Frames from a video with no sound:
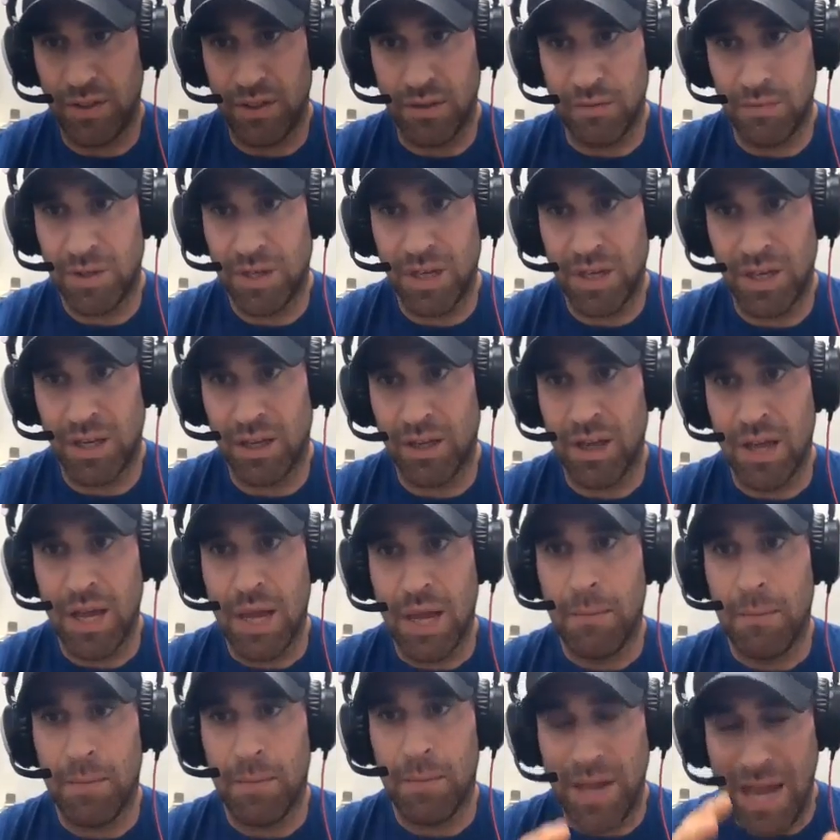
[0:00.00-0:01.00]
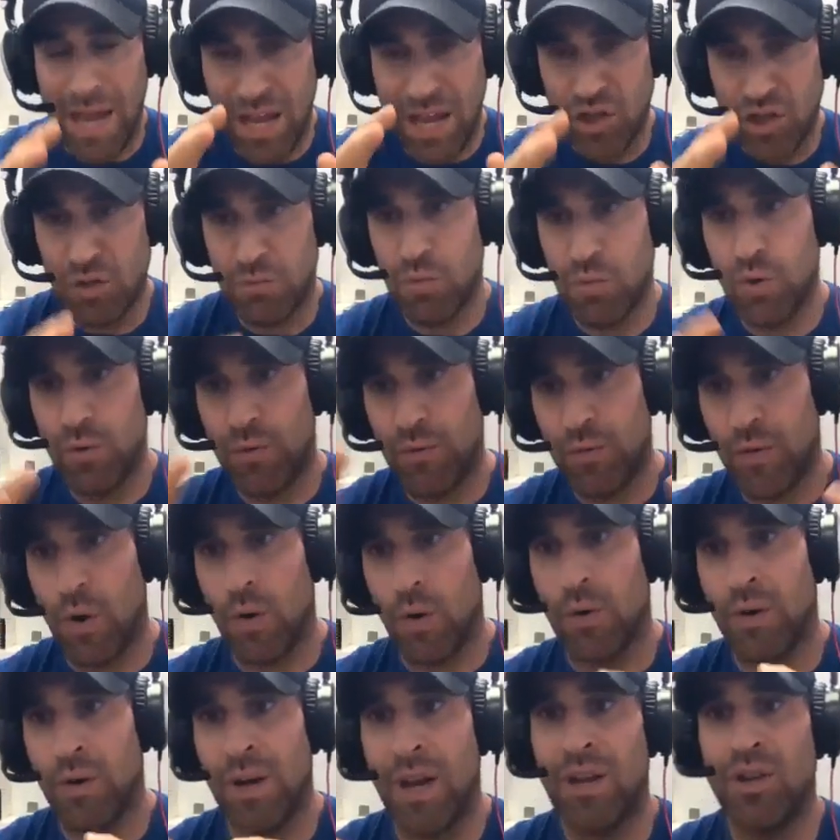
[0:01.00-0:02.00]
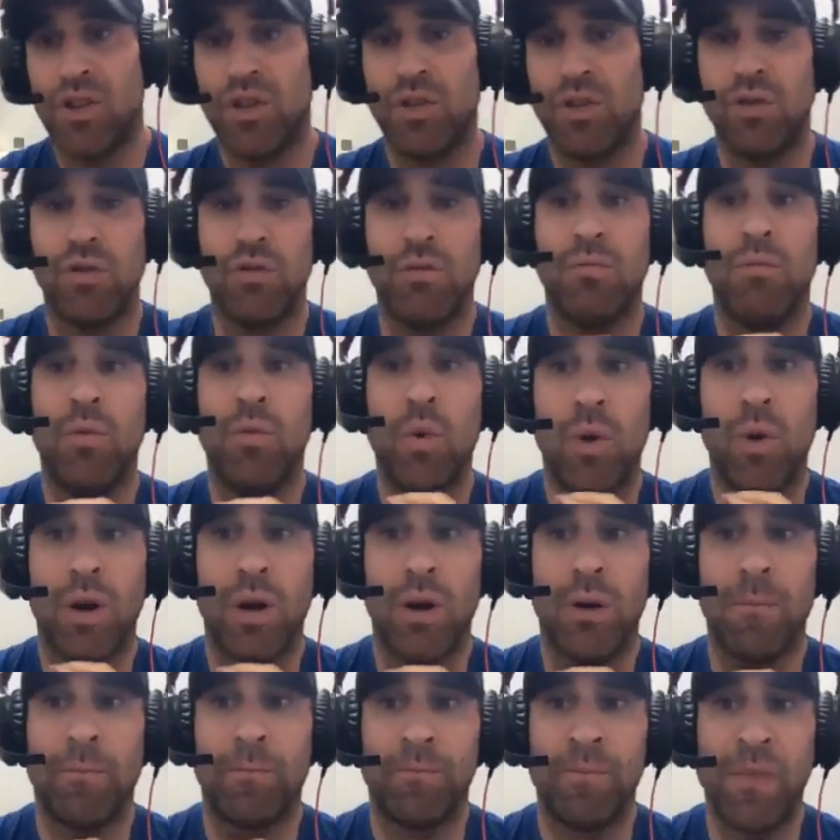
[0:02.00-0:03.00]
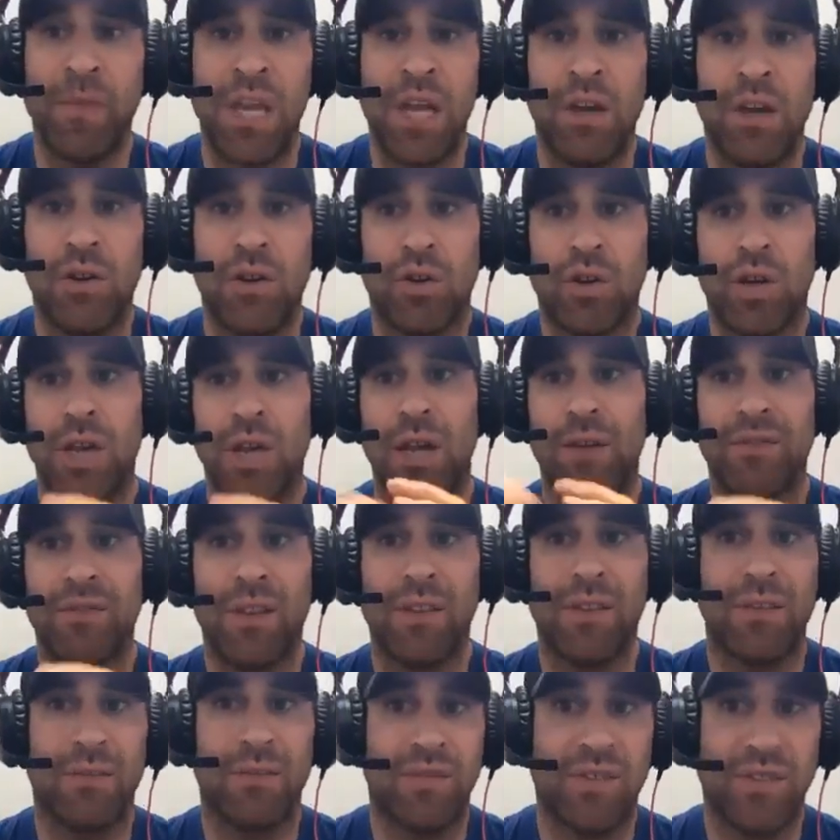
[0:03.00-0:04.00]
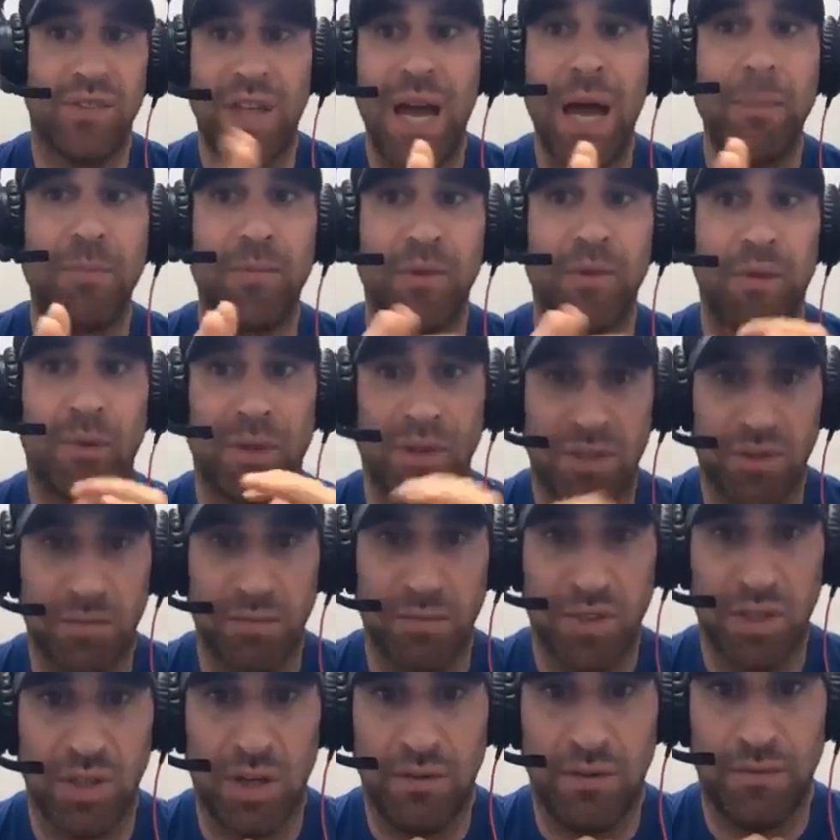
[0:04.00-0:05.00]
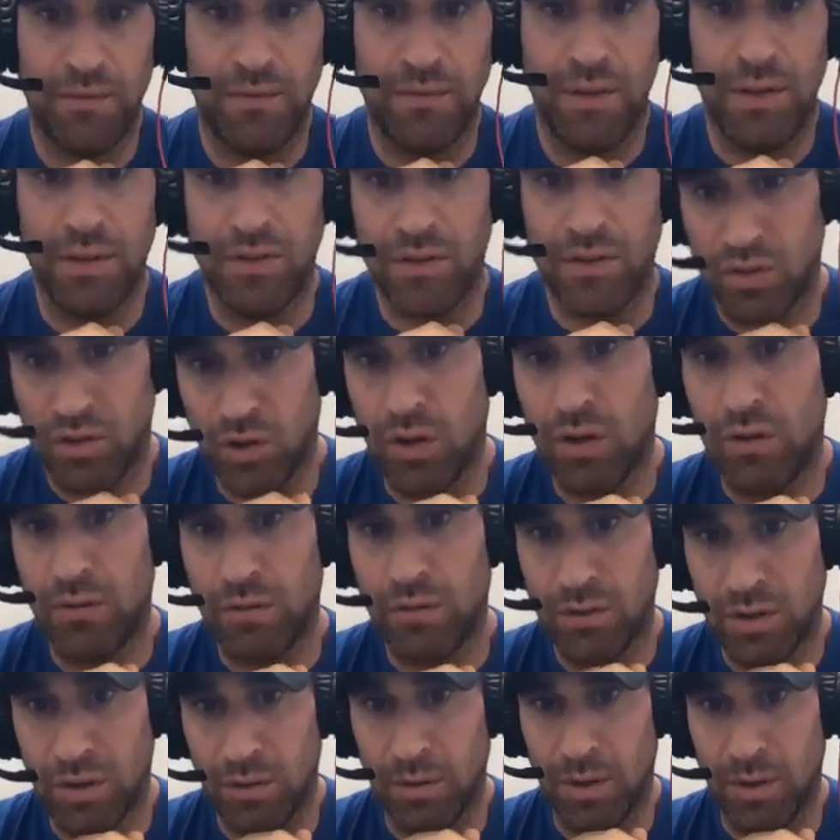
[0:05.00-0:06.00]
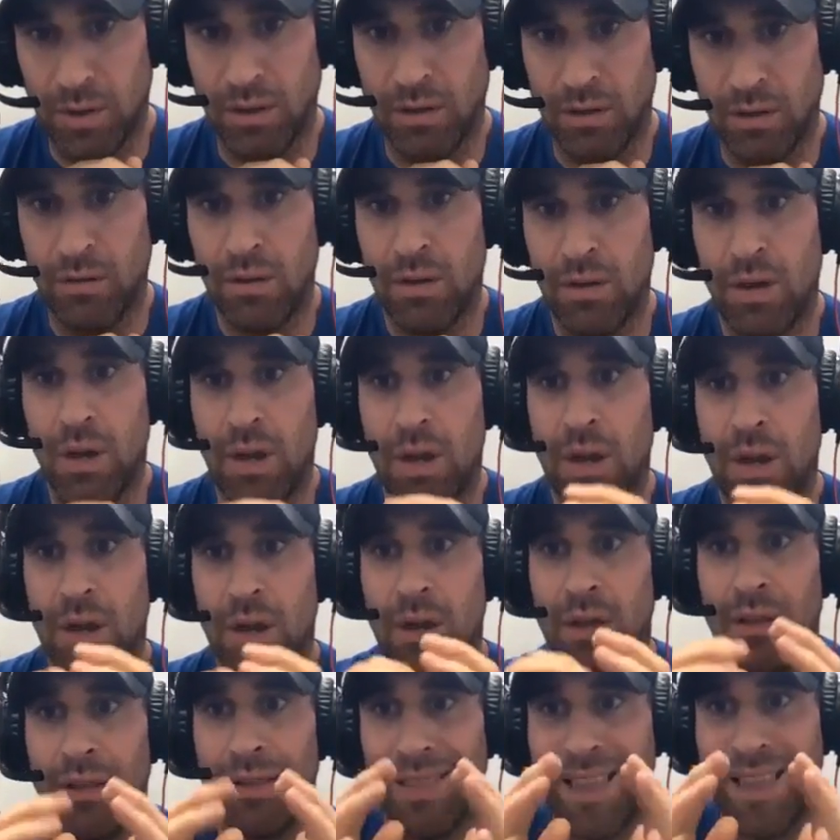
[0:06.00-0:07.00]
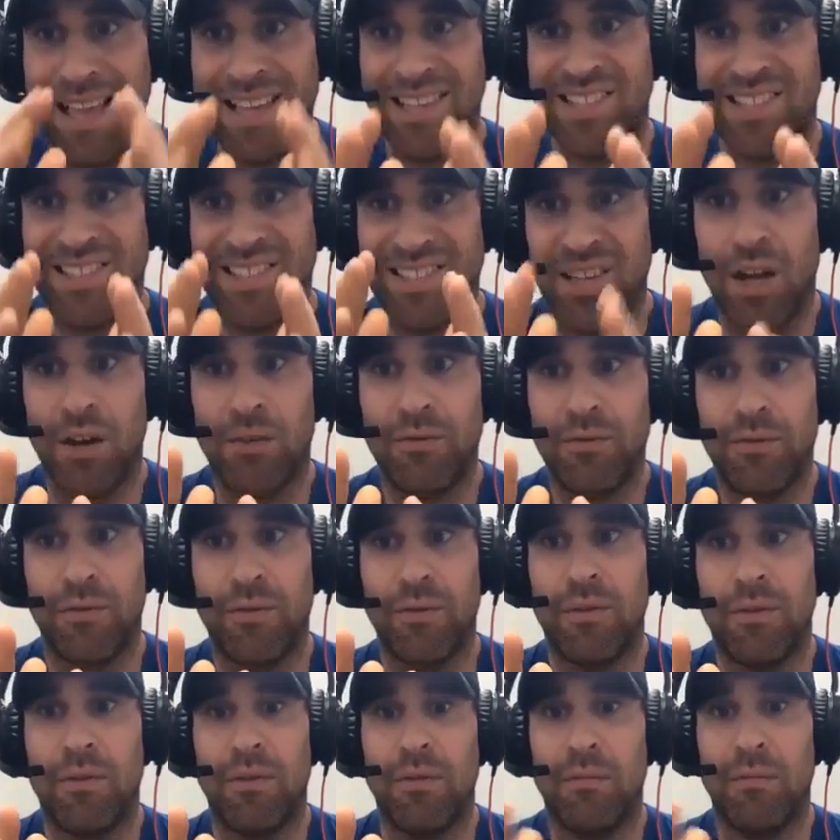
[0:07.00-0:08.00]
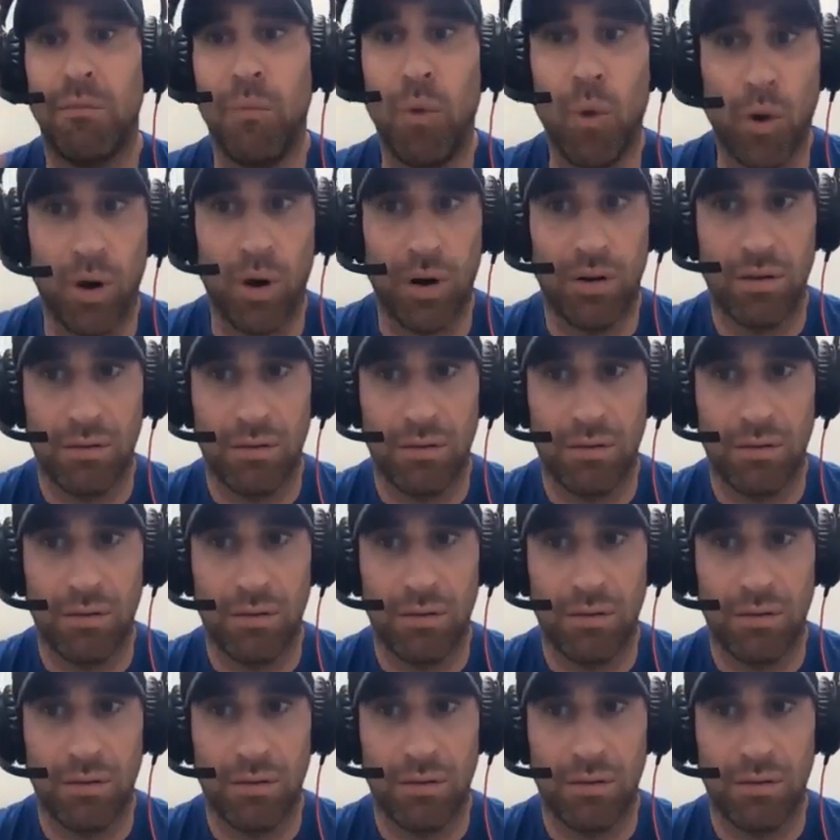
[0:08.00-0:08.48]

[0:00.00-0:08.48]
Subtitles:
in the beginning, but as you move forward and as you do more, you're going to have to stop doing some stuff and start doing less stuff more.